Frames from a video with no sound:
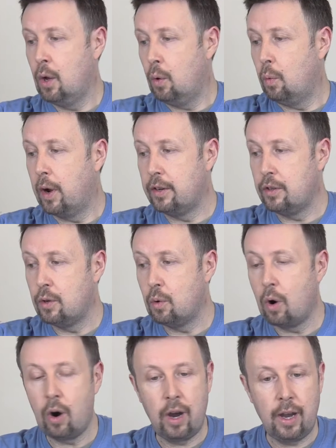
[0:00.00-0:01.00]
when
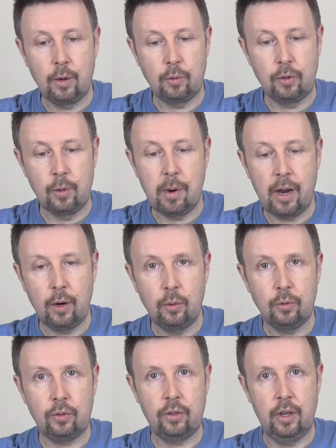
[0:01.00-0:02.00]
you are out and
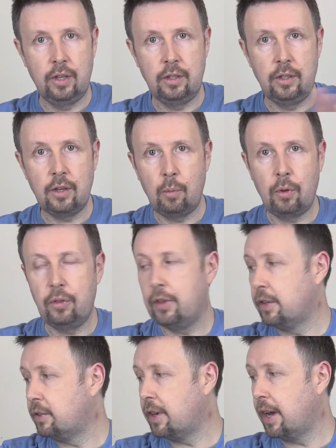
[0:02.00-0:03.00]
about and you don't want
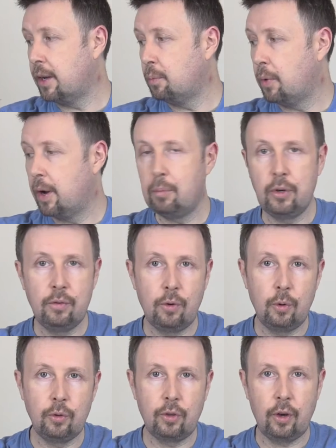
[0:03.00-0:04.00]
things getting wet, but you've
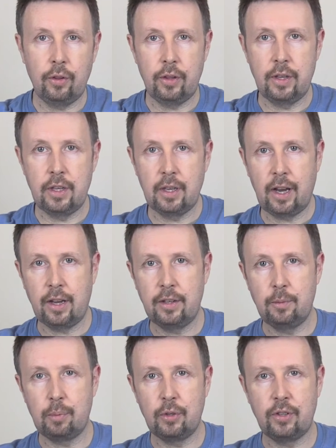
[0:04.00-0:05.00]
always got the
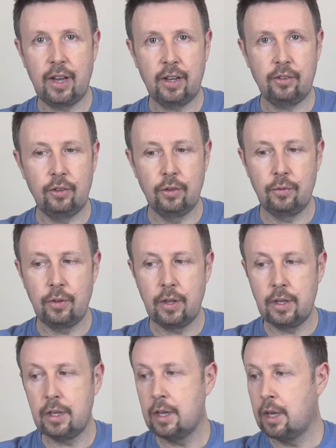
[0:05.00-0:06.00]
added protection of
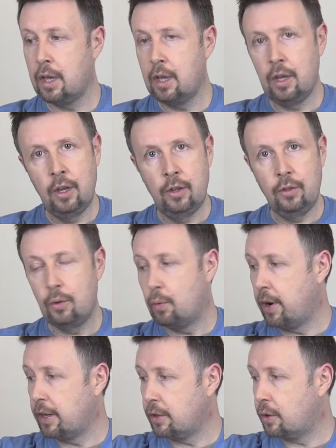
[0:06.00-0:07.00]
the
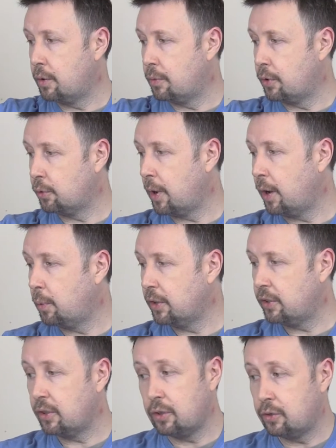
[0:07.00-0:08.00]
rain cover as well,
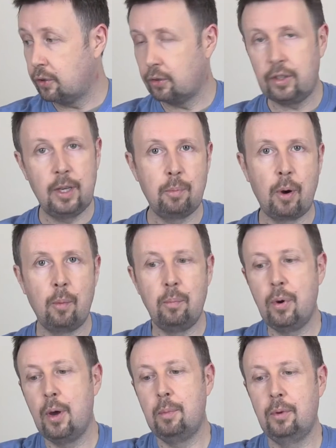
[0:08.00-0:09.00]
which you could just keep on
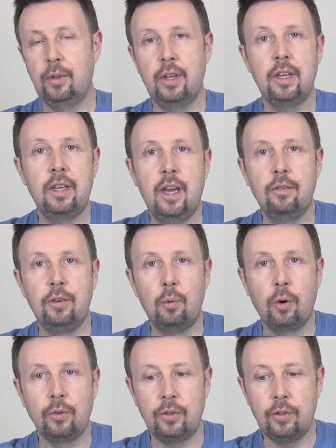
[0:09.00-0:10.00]
permanently if you
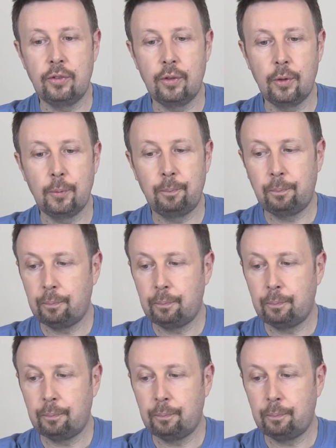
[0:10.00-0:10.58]
wanted to.